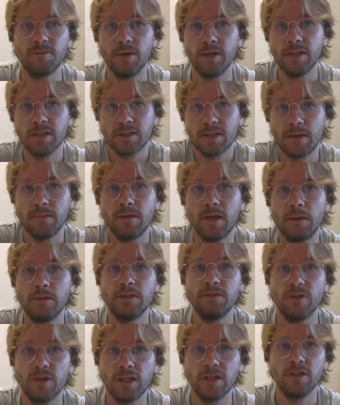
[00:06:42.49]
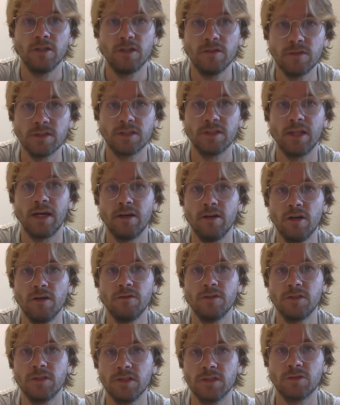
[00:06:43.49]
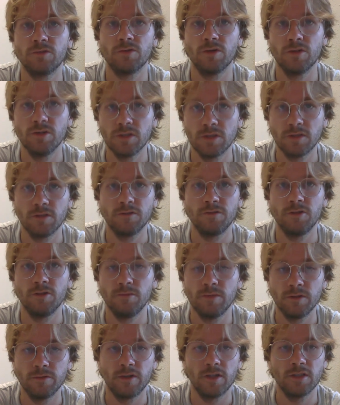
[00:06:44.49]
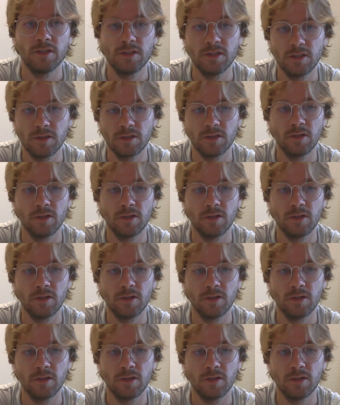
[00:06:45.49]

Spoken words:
but at the same time he's very nervous, and that nervousness grows as the film advances.